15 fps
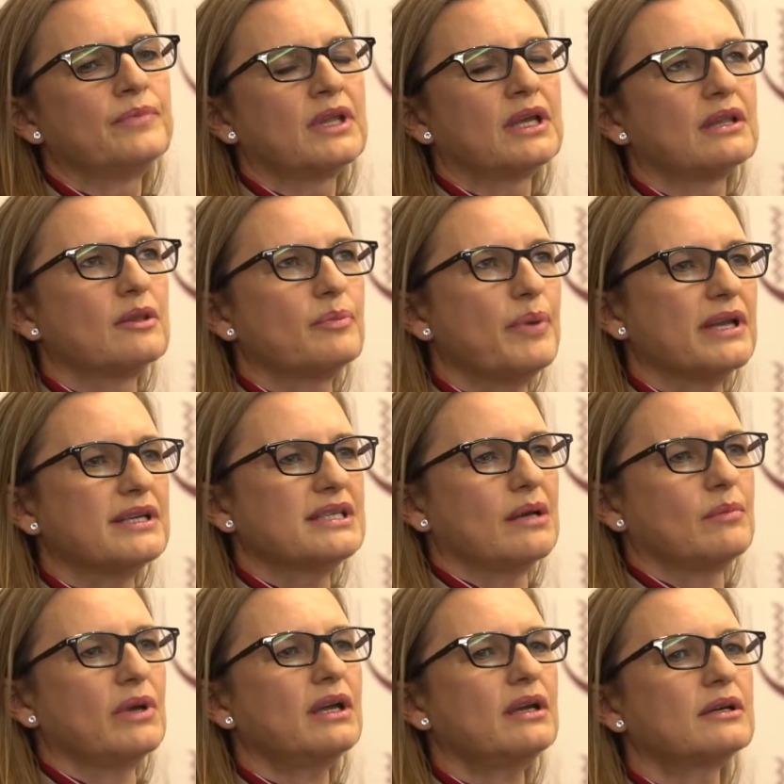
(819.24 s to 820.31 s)
the
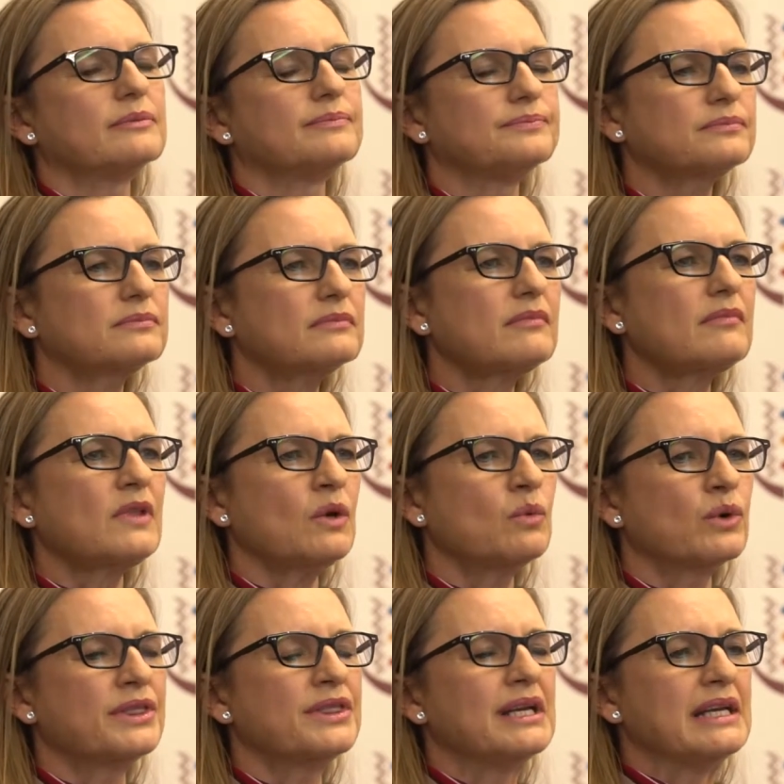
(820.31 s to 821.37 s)
pandemic
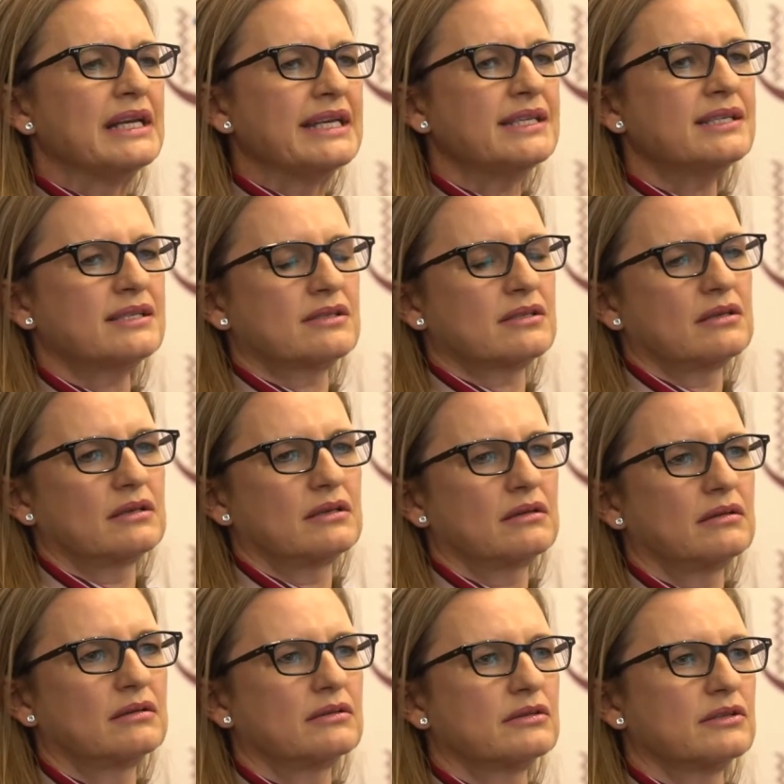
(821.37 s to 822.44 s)
with the least
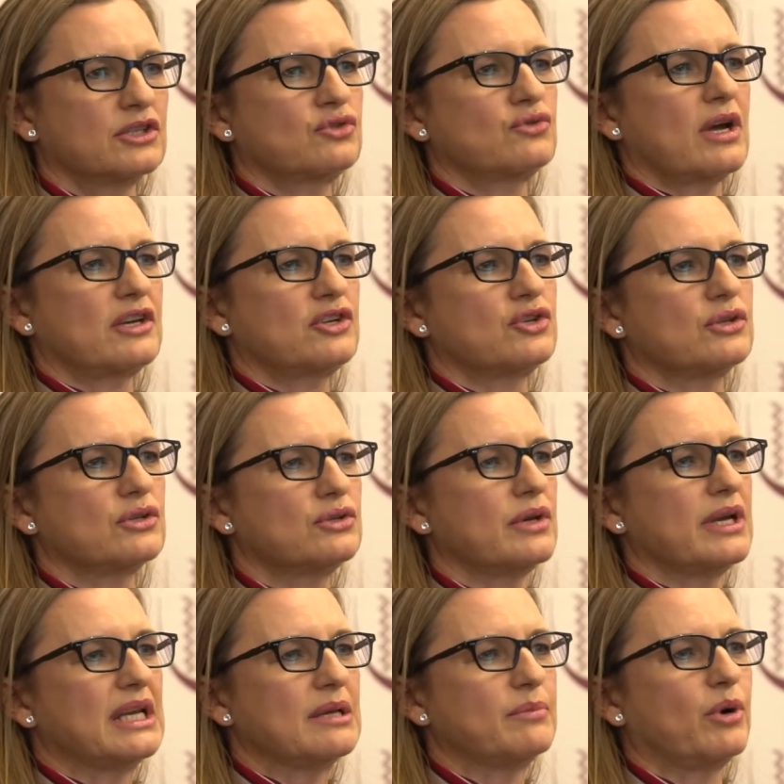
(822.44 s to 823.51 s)
destruction to
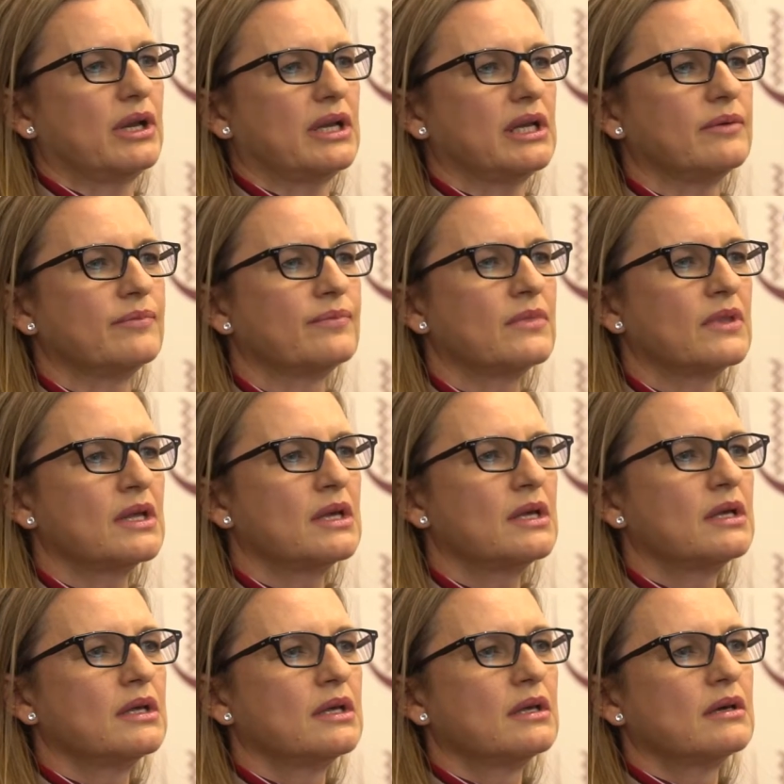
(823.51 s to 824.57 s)
anybody.
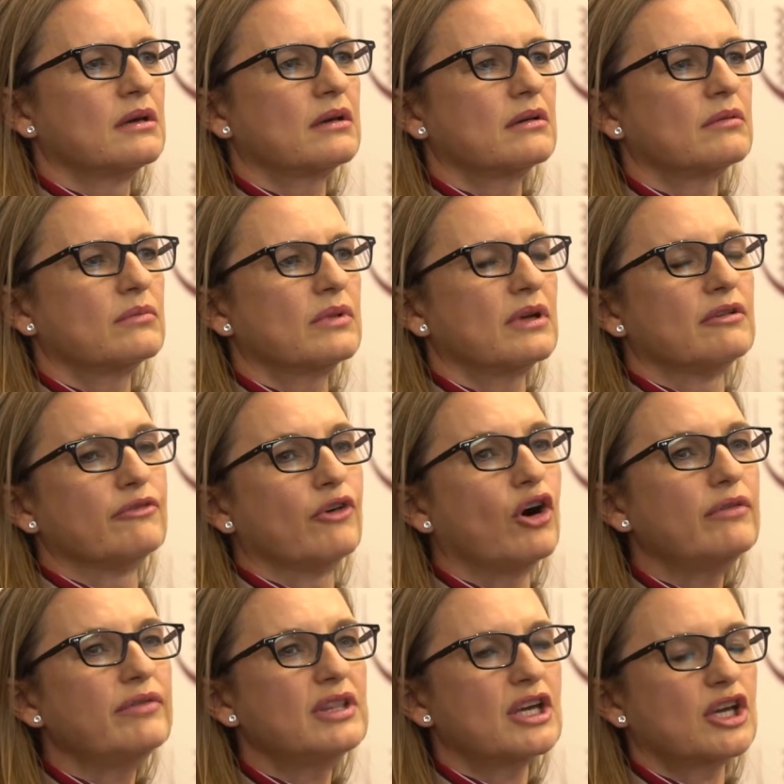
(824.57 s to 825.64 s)

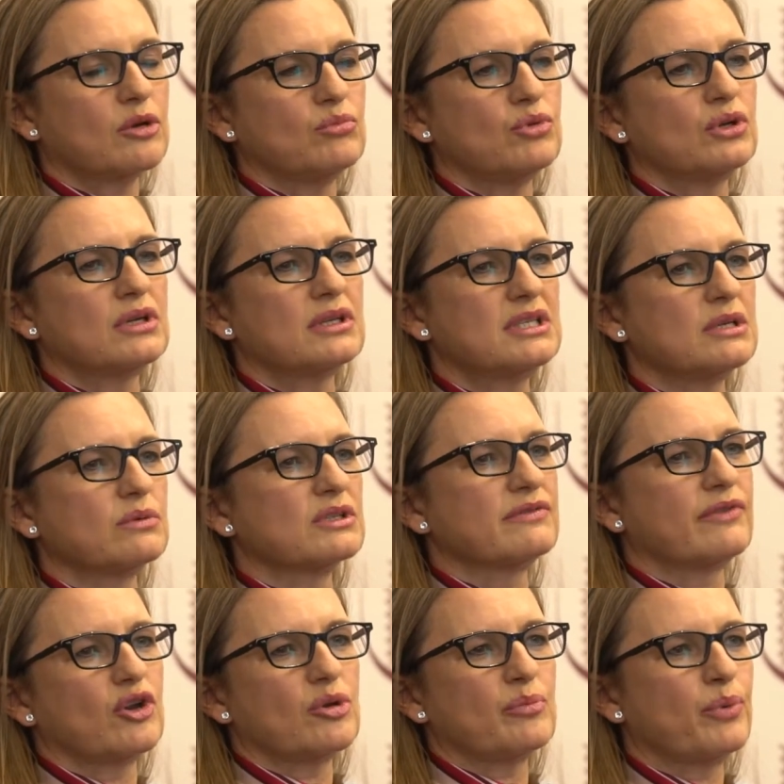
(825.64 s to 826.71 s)
Involving the community was
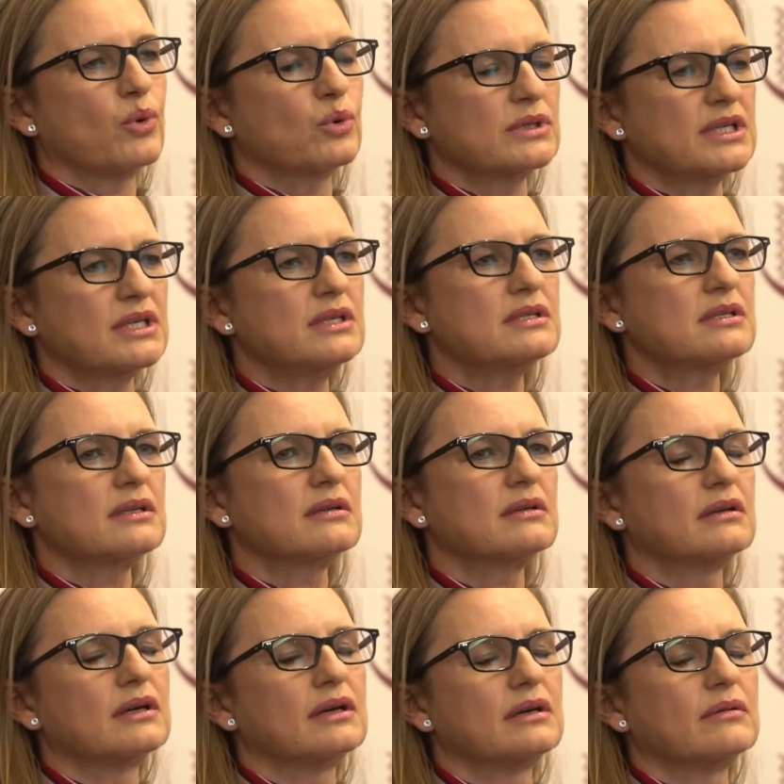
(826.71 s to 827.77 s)
very important.
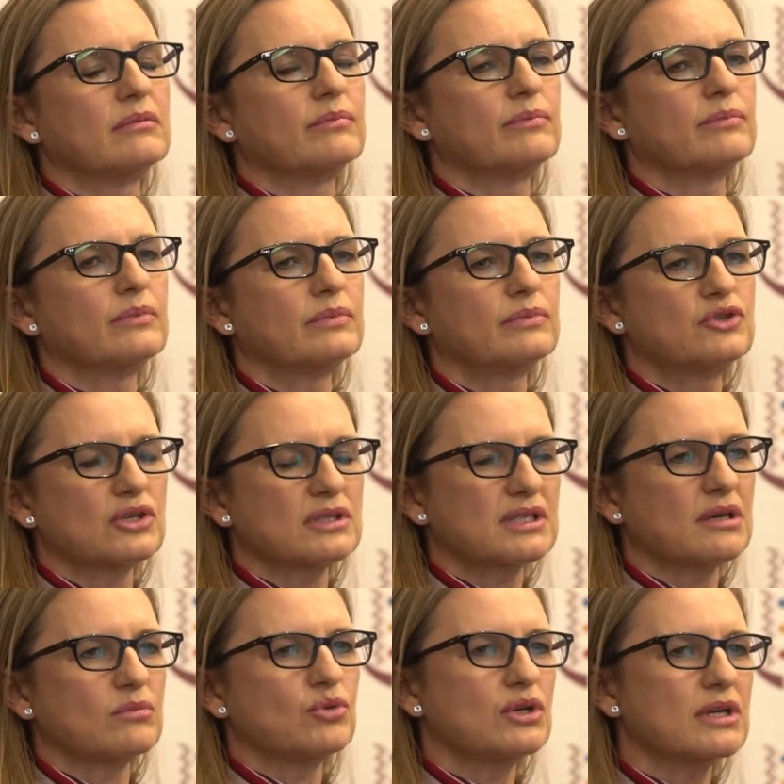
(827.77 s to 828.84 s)
Just
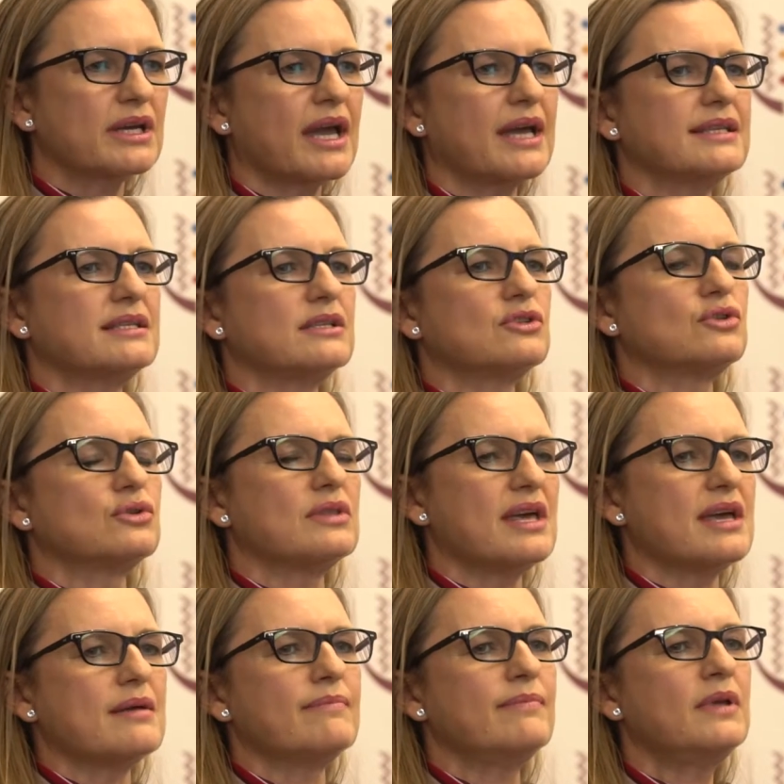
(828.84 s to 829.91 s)
communicating to
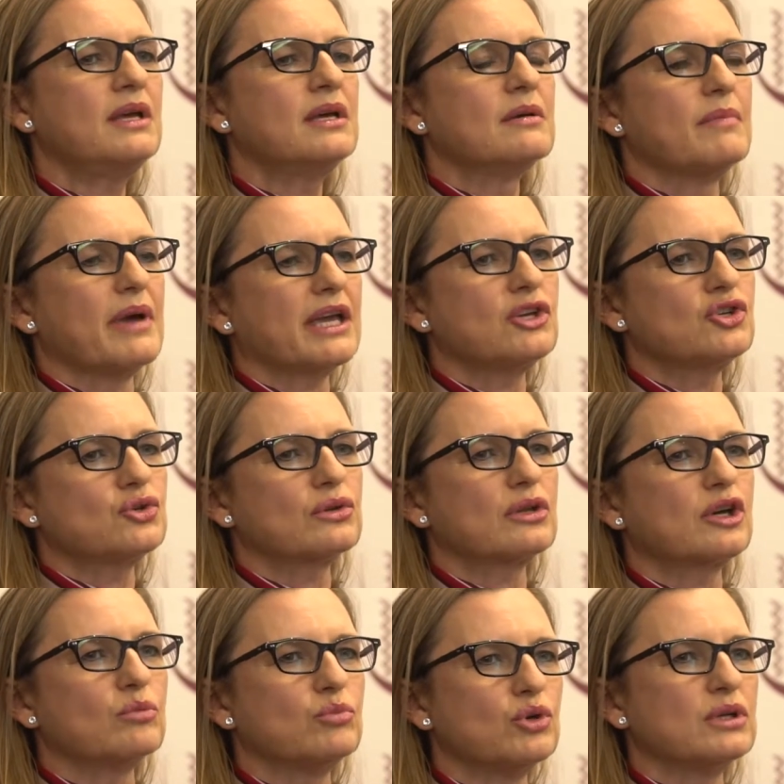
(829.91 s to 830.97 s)
them, making sure the
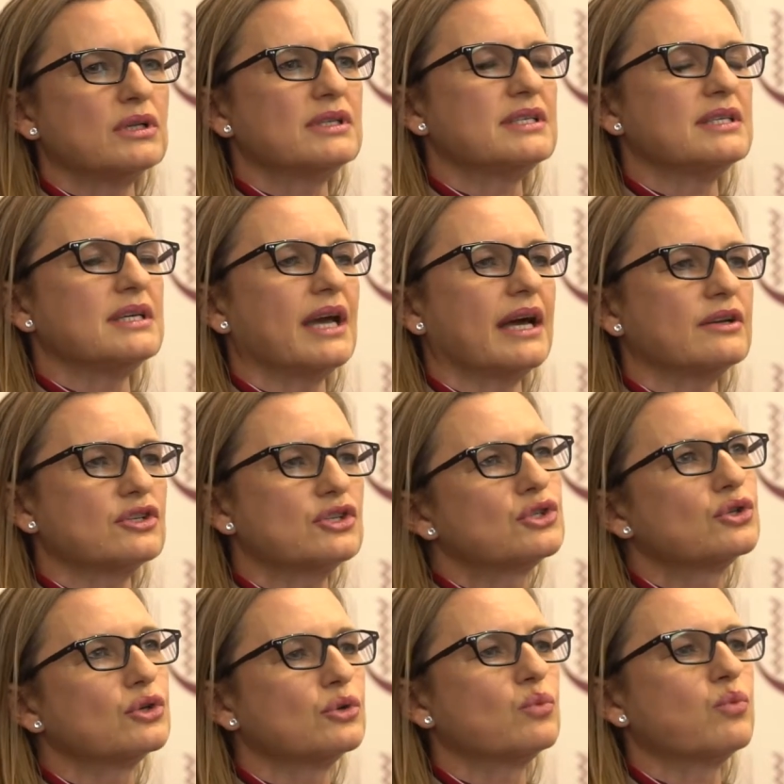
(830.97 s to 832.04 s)
community
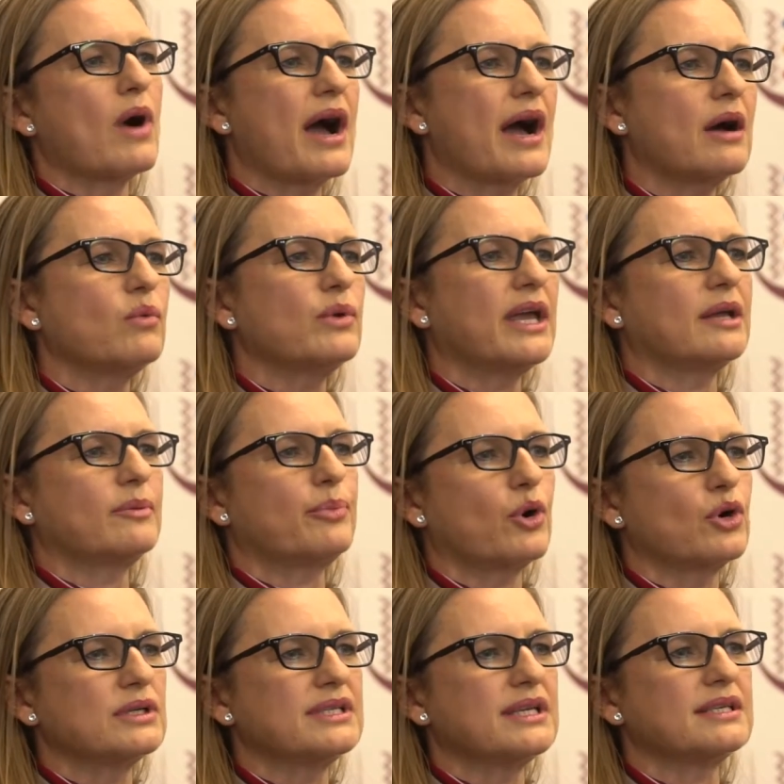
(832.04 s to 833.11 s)
understood why we had
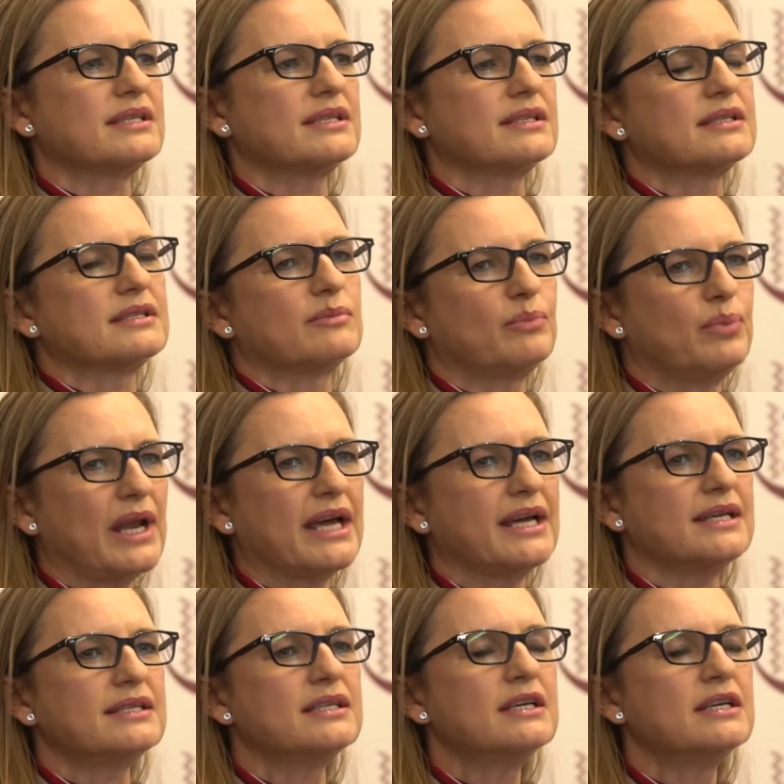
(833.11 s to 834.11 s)
processes in place.